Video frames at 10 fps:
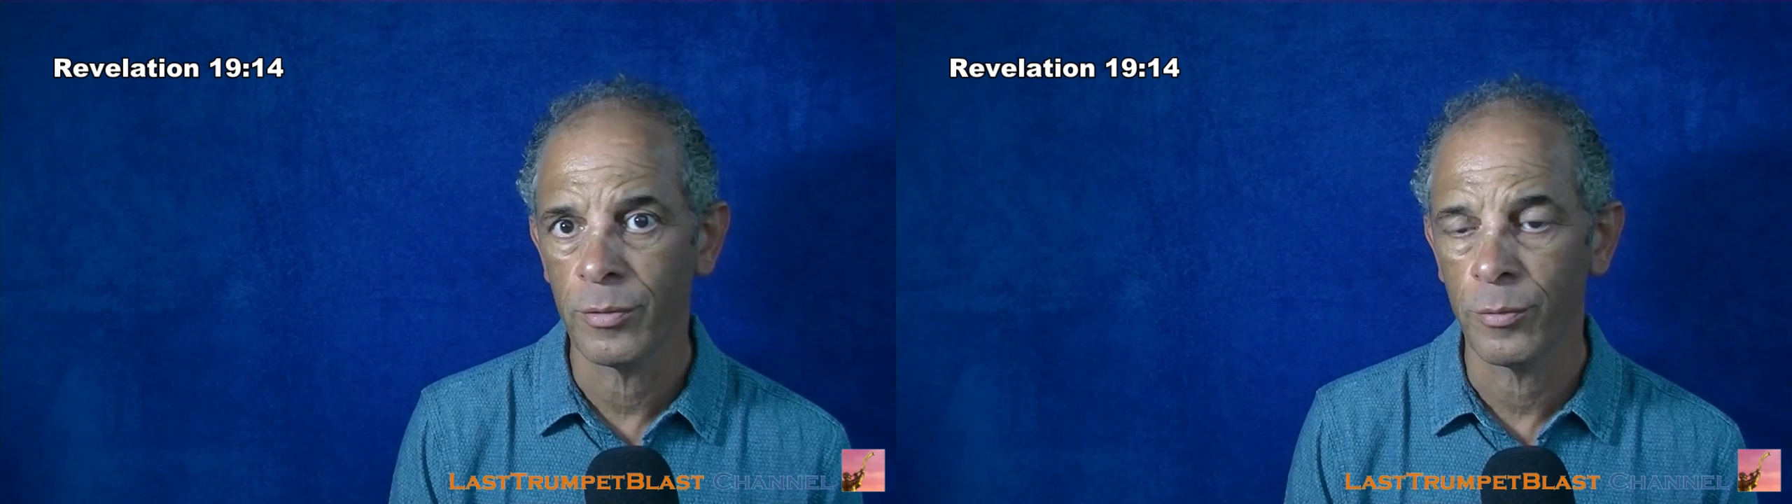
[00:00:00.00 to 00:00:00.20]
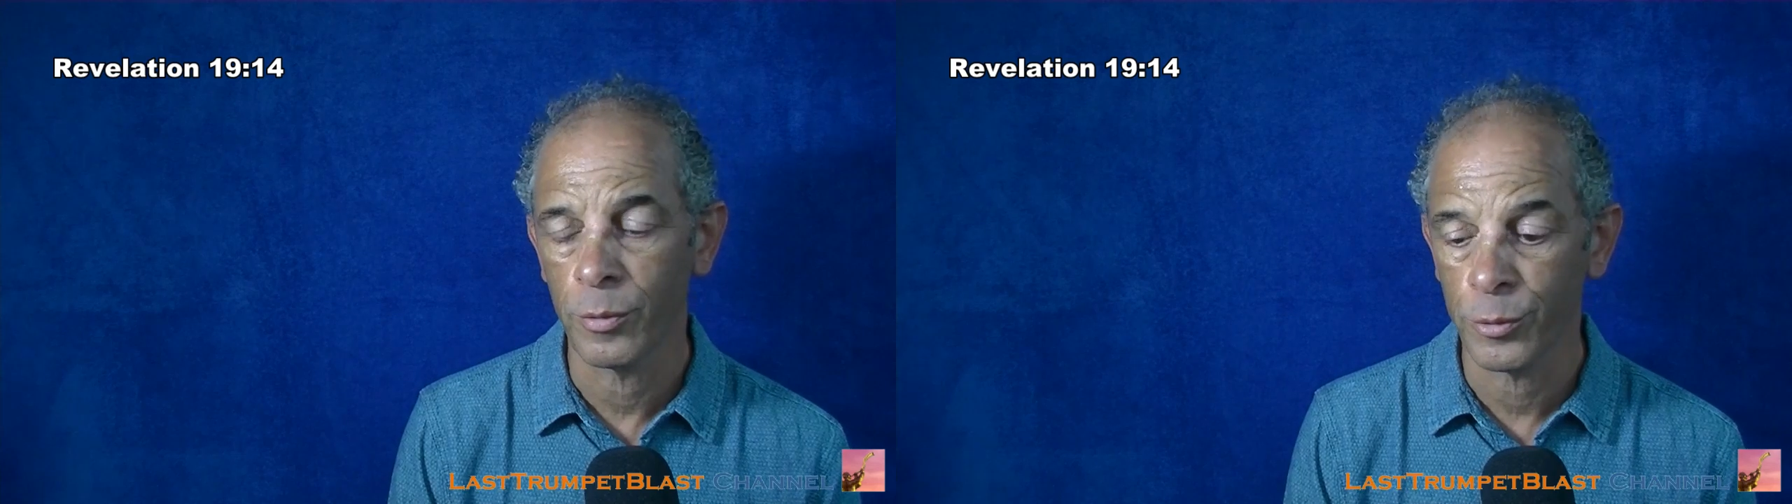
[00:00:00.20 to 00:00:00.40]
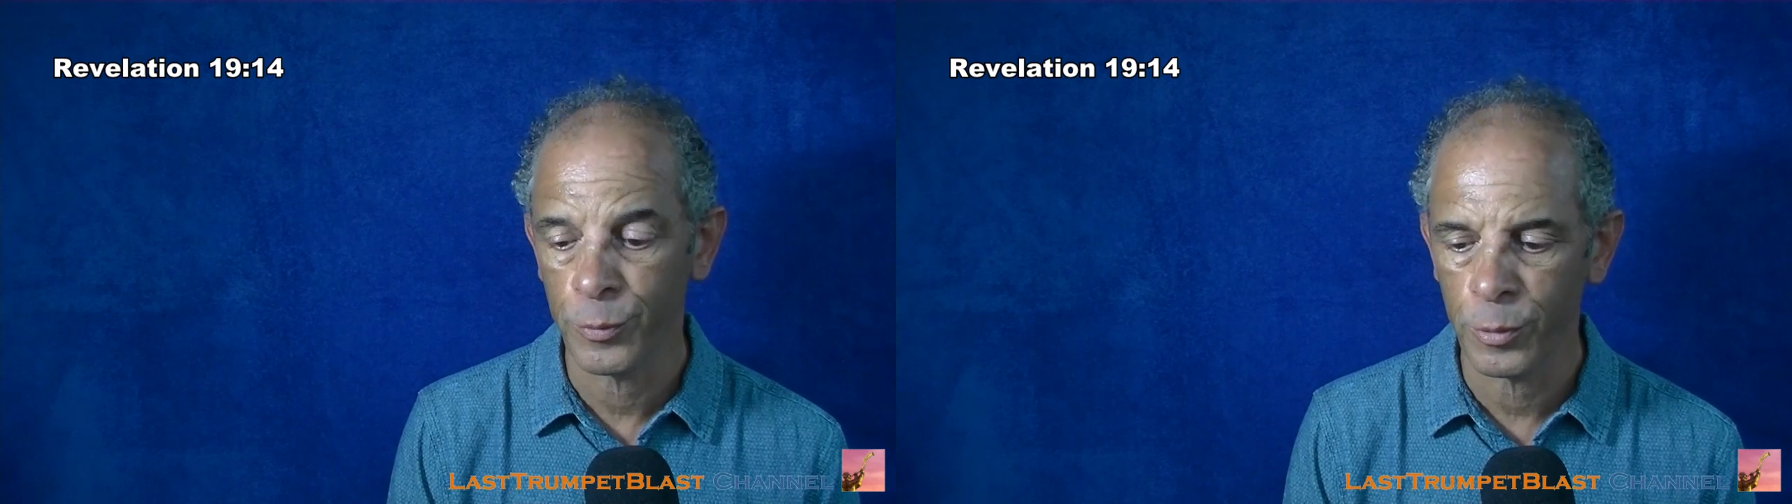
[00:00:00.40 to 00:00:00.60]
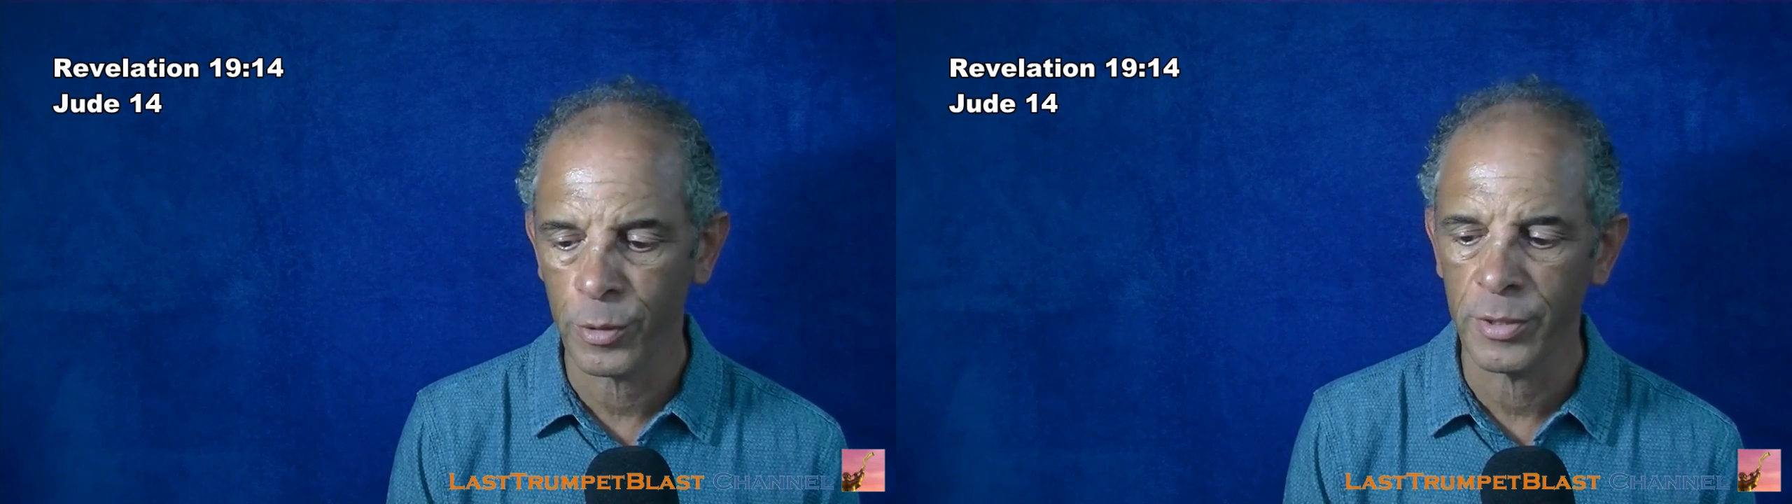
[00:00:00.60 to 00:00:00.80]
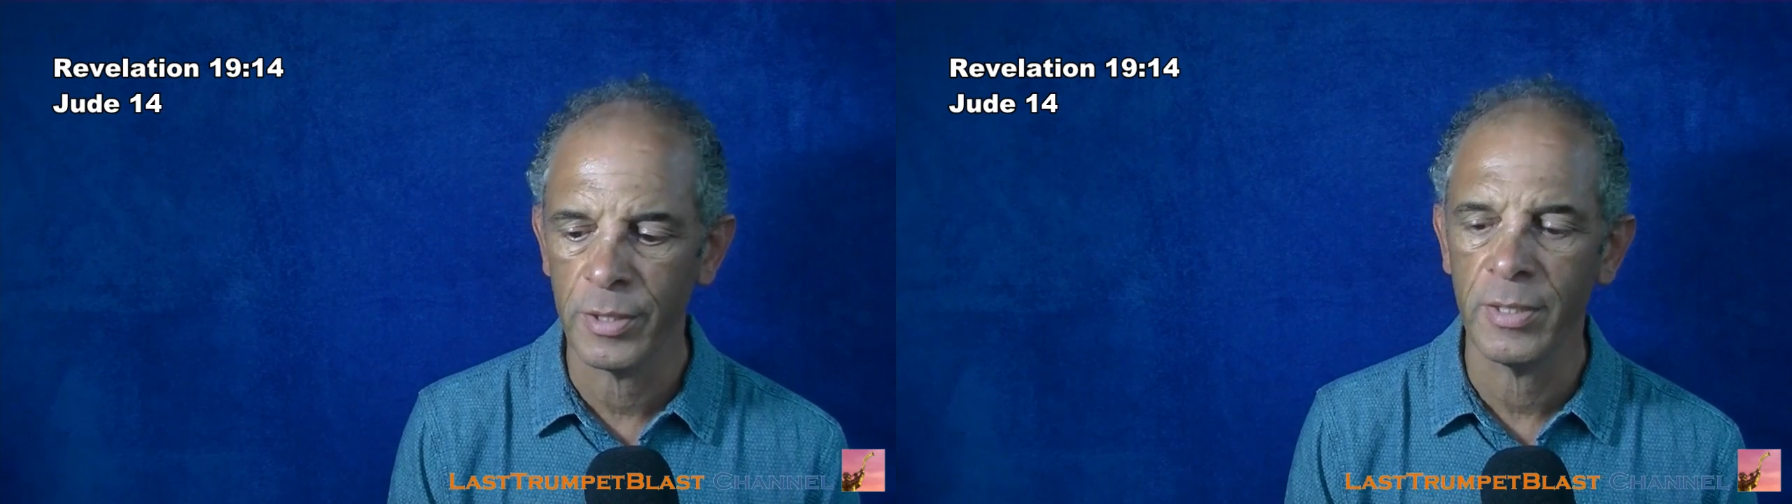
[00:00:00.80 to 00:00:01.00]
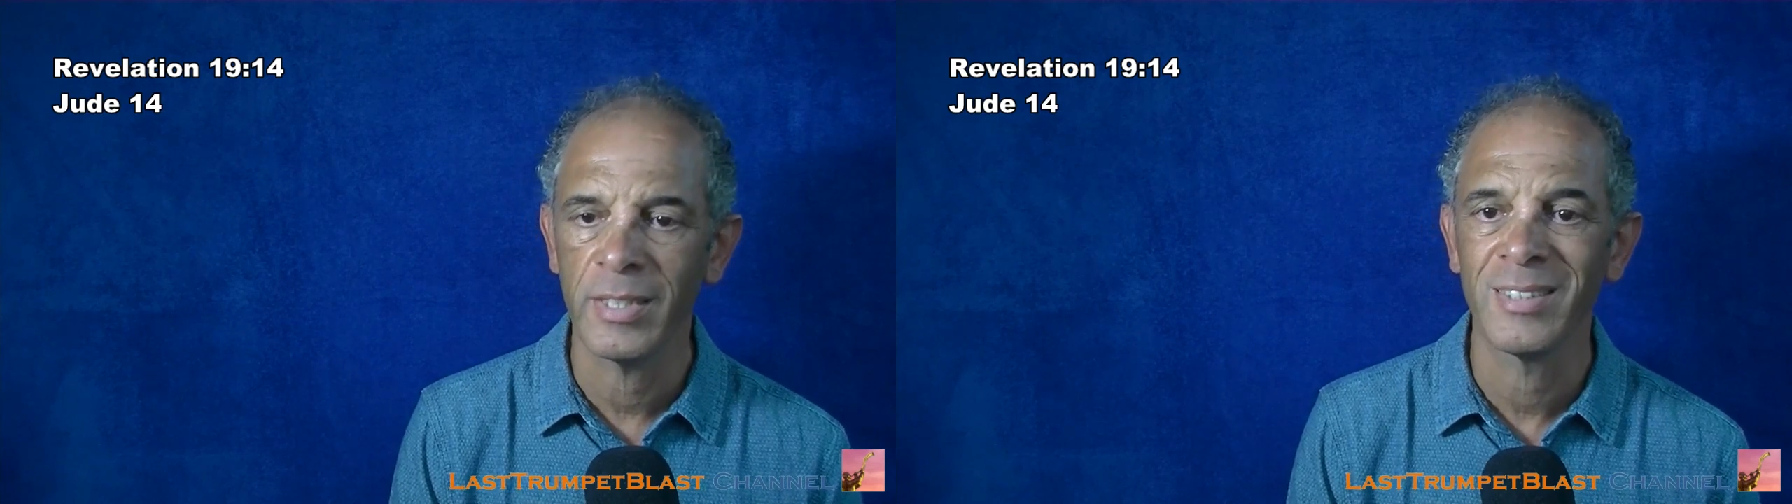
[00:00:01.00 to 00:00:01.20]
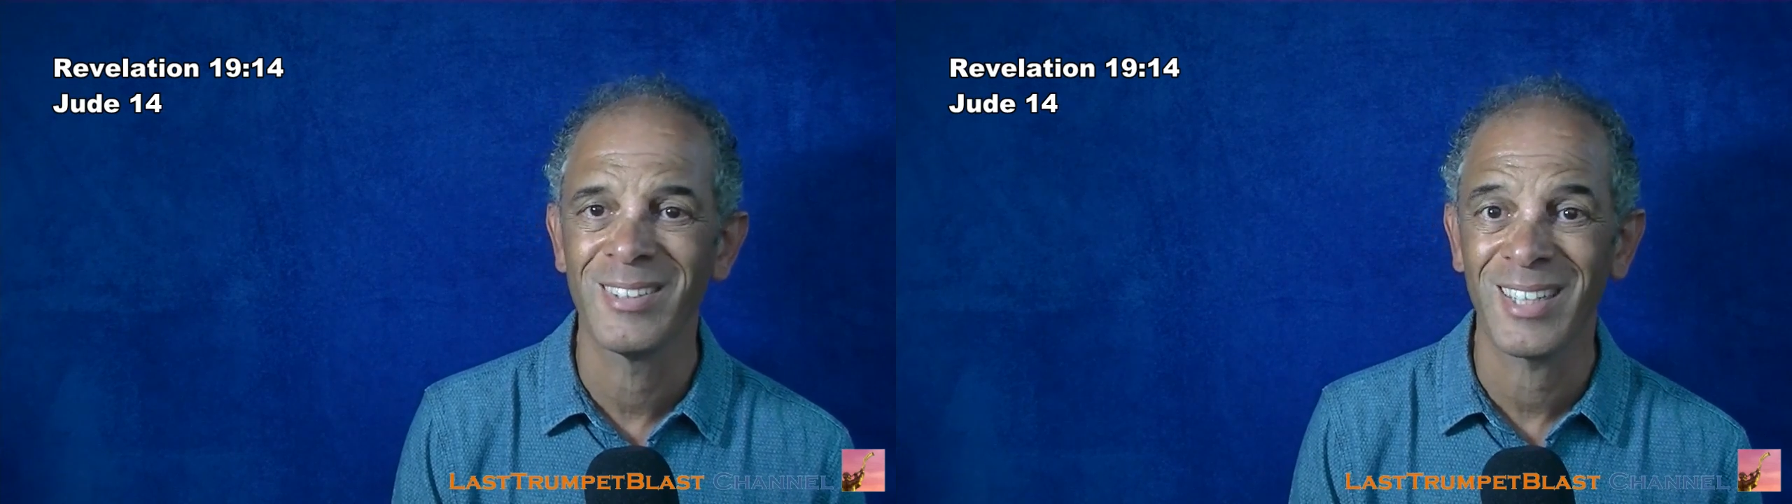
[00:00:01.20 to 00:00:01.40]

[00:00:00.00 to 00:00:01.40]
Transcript: verse 14, and